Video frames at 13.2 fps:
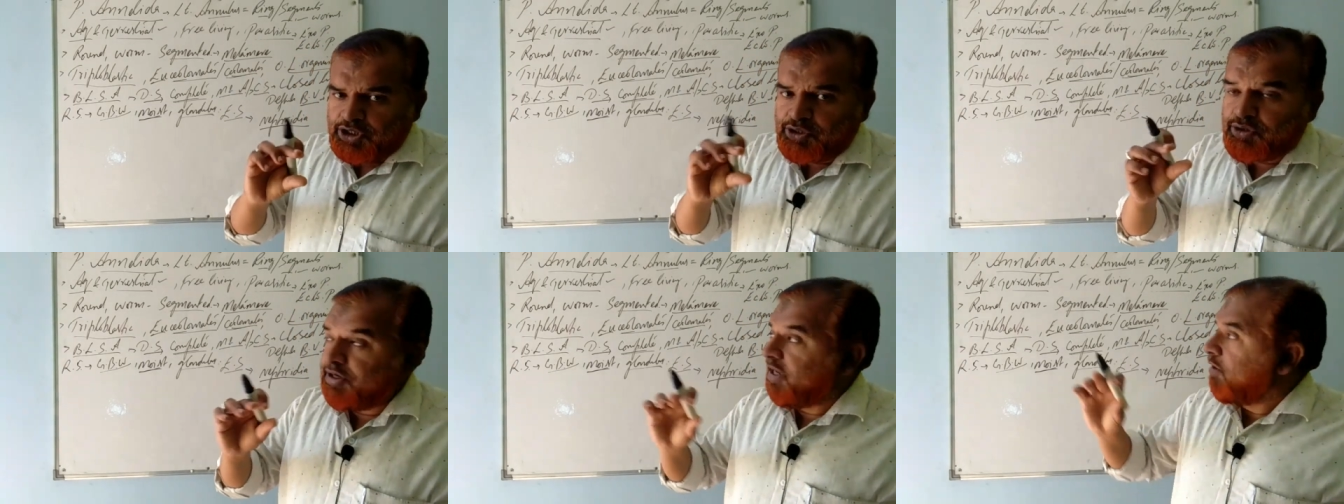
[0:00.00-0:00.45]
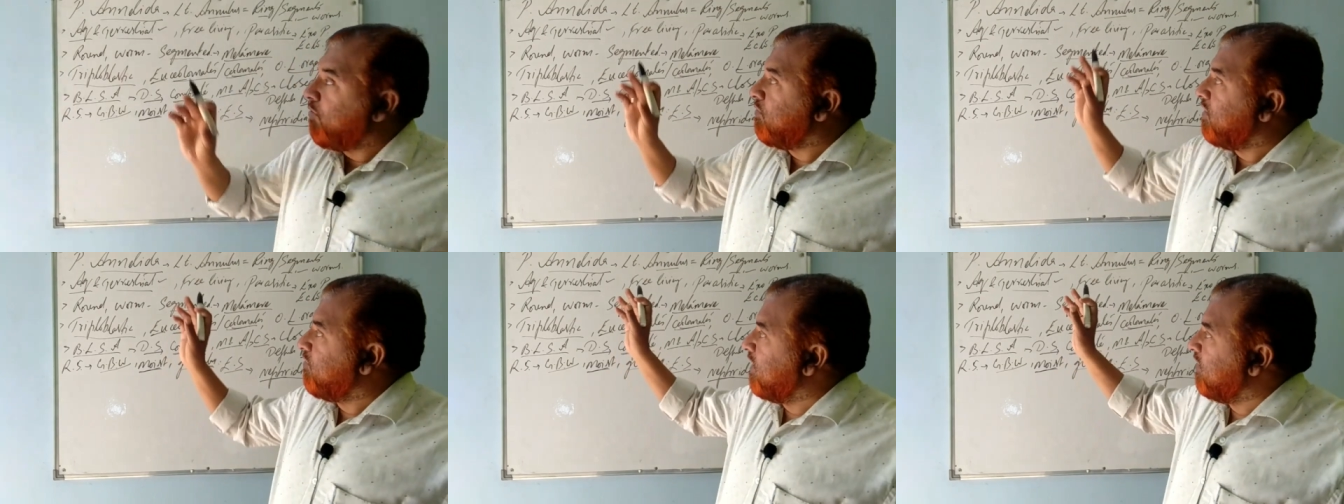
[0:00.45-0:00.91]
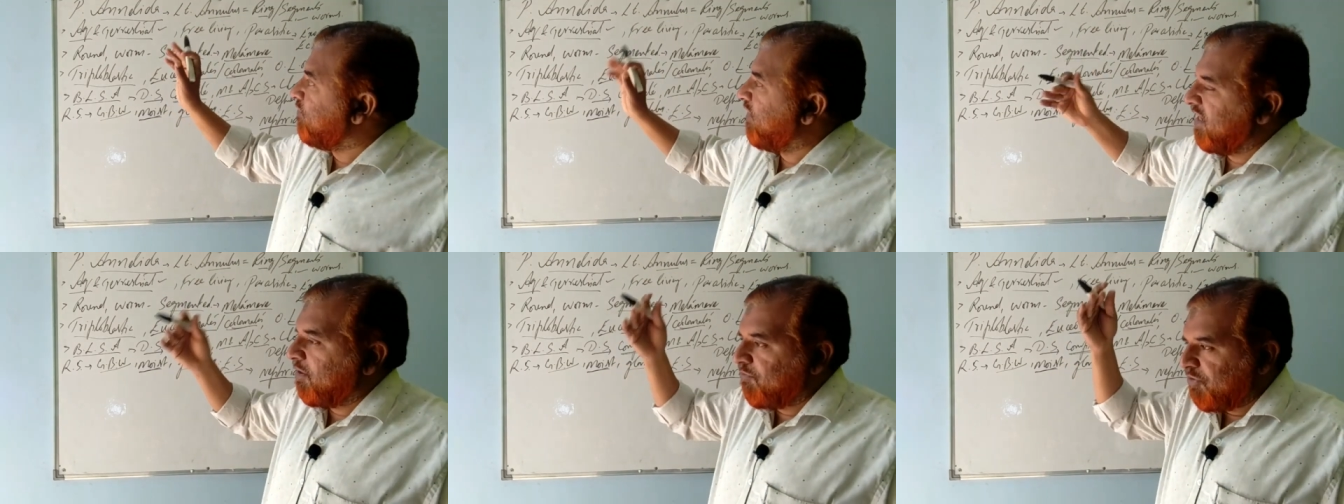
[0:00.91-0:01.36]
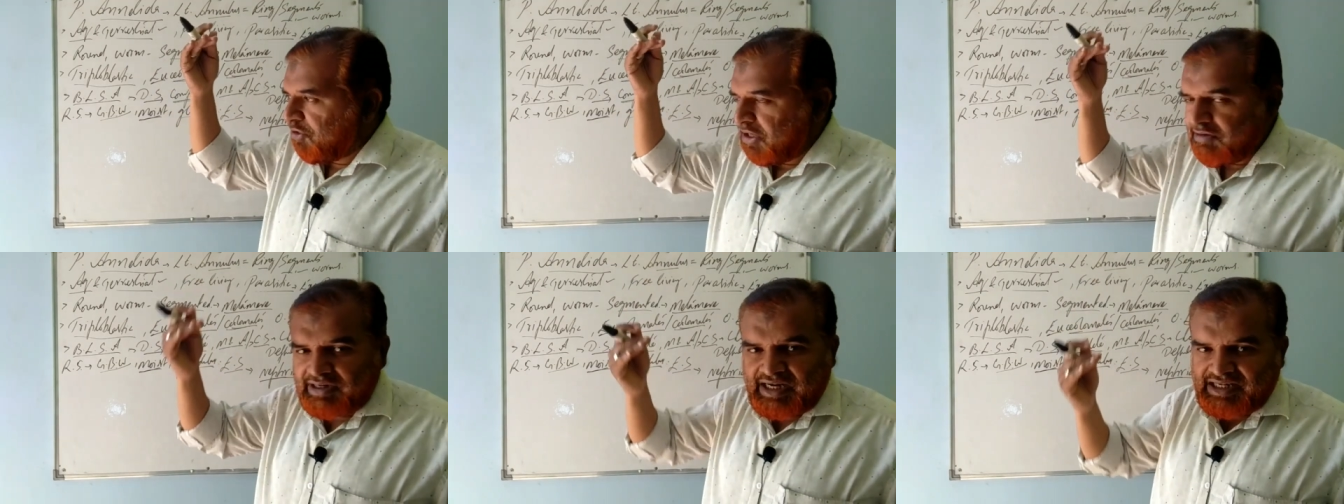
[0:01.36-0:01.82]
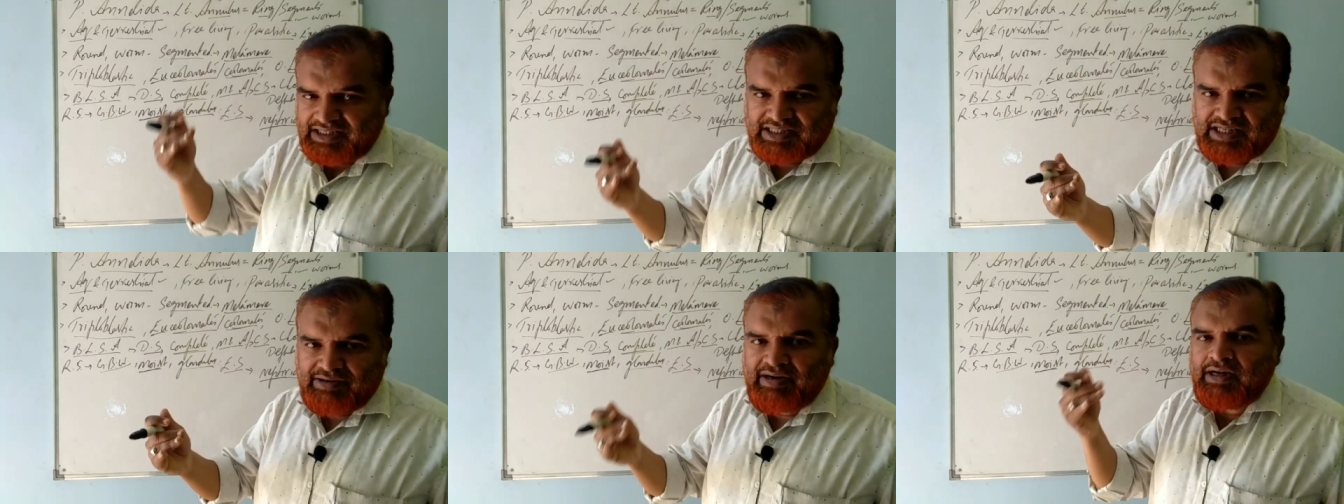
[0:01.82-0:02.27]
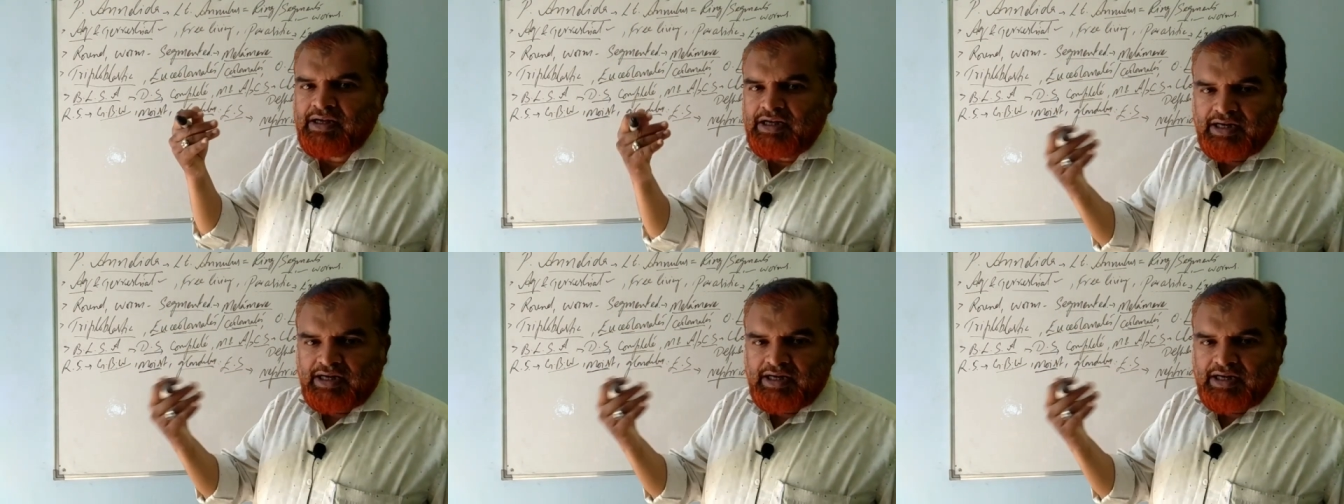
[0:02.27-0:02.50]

You don't have in phylum, you don't have classes level.